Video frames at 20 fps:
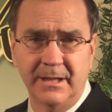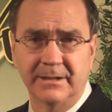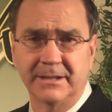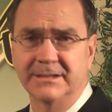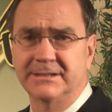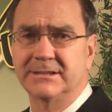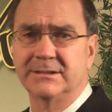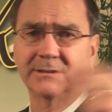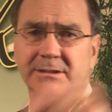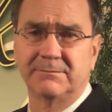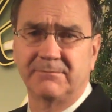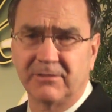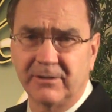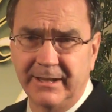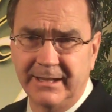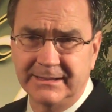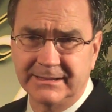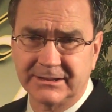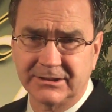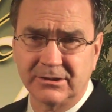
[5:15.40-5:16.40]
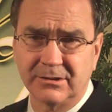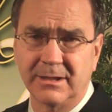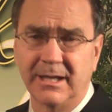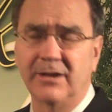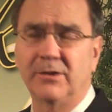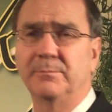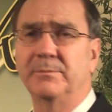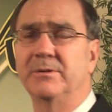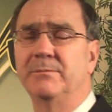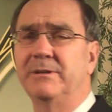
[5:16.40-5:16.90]
This is the phrase that's going to
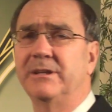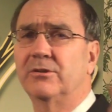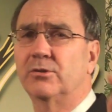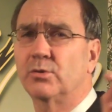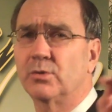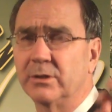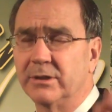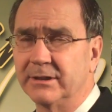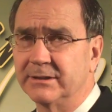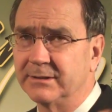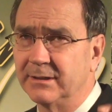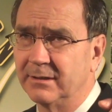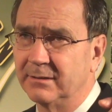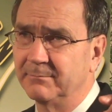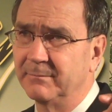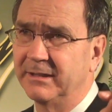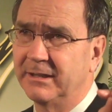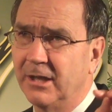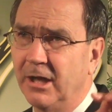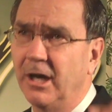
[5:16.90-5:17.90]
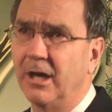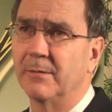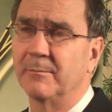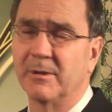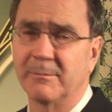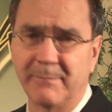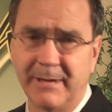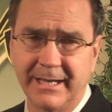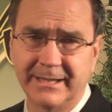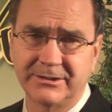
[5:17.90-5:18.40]
help you become
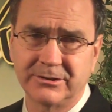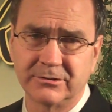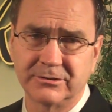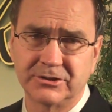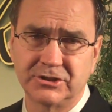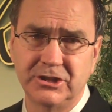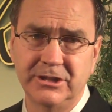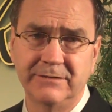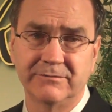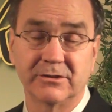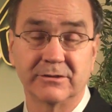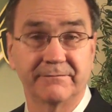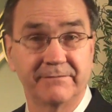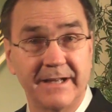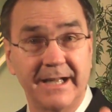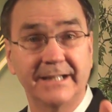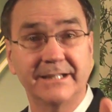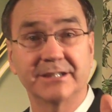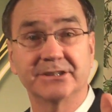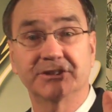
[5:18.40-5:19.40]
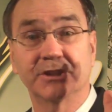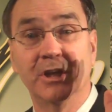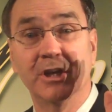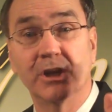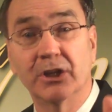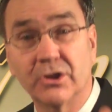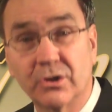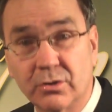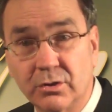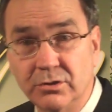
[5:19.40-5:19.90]
a master achiever. In fact, it's
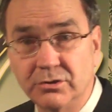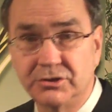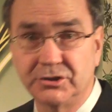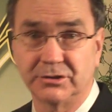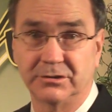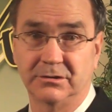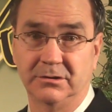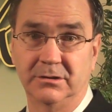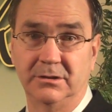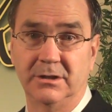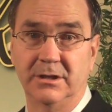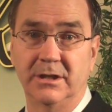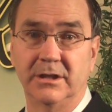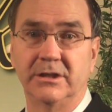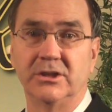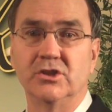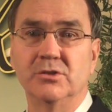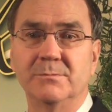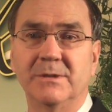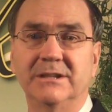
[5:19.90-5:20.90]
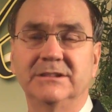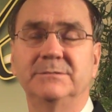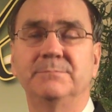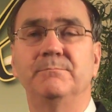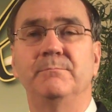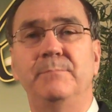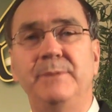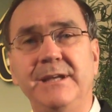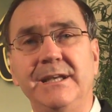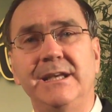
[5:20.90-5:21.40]
crucial. You must
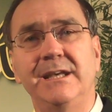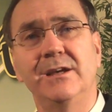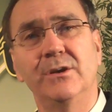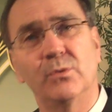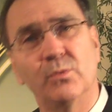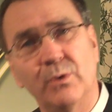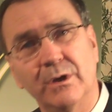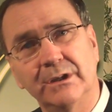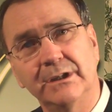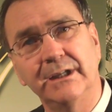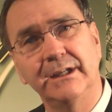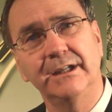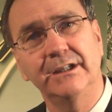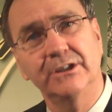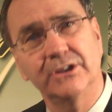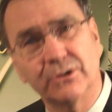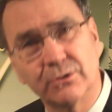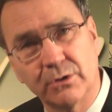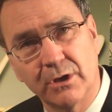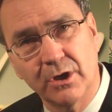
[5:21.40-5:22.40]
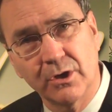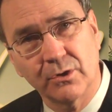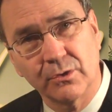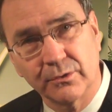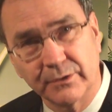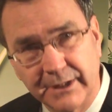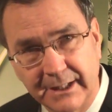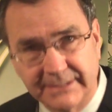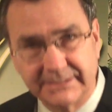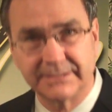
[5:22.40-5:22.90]
be willing to grow.
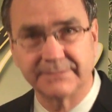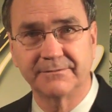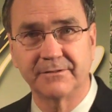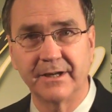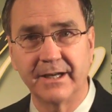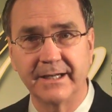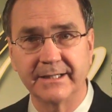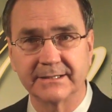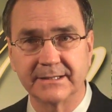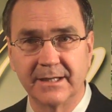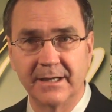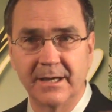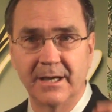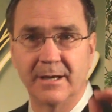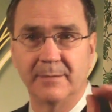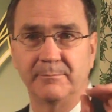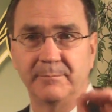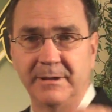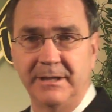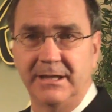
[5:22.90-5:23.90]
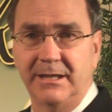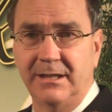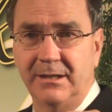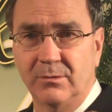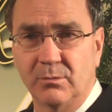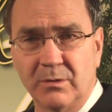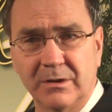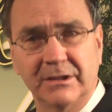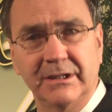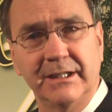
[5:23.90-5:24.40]
That's the phrase. Be
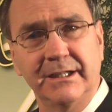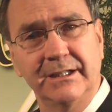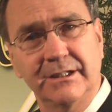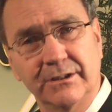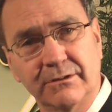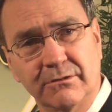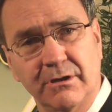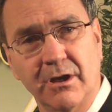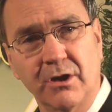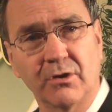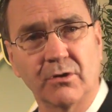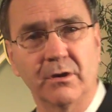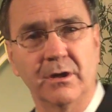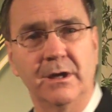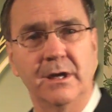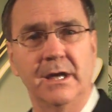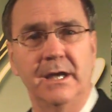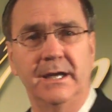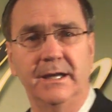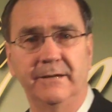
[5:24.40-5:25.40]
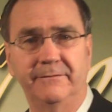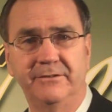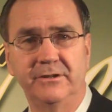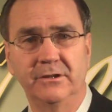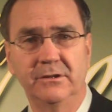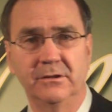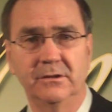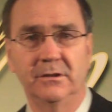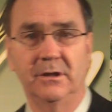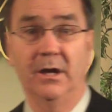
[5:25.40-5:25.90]
willing to grow. If
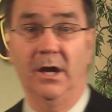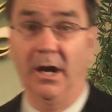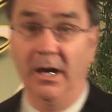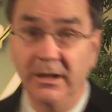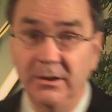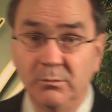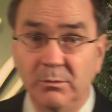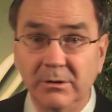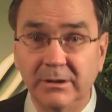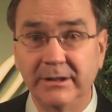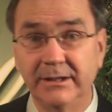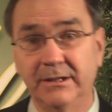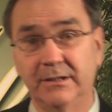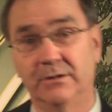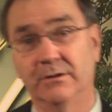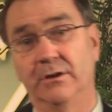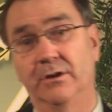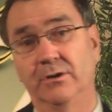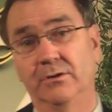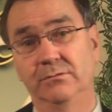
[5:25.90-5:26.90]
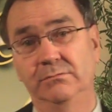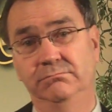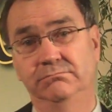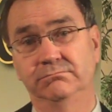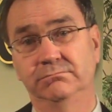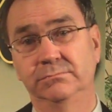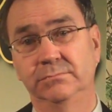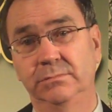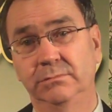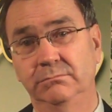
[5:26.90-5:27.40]
you're unwilling to grow,
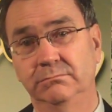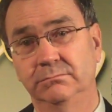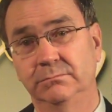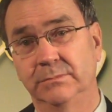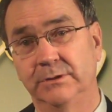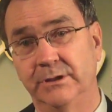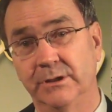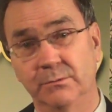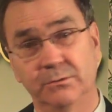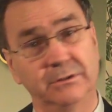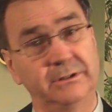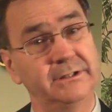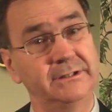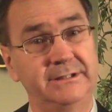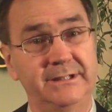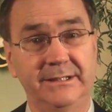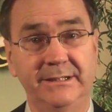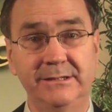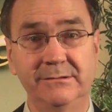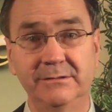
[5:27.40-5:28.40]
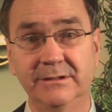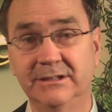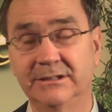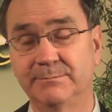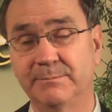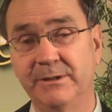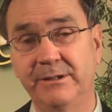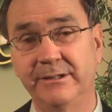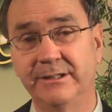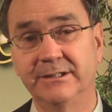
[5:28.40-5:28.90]
you will continue to
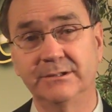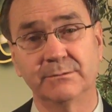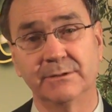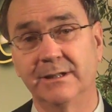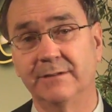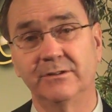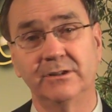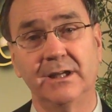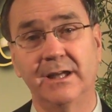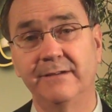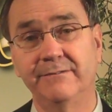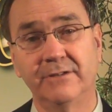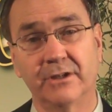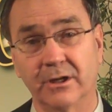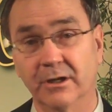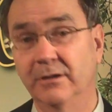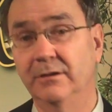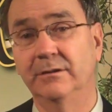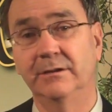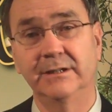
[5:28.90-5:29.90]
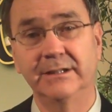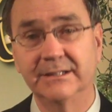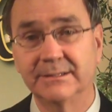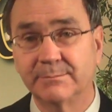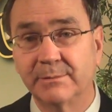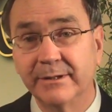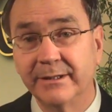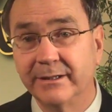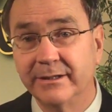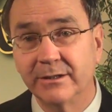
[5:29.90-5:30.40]
experience whatever life currently is
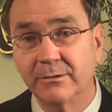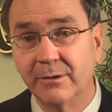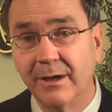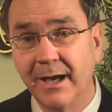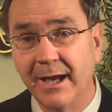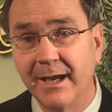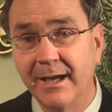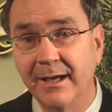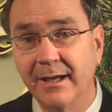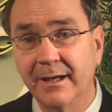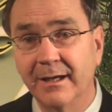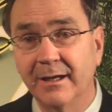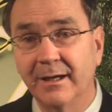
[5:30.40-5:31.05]
bringing you away,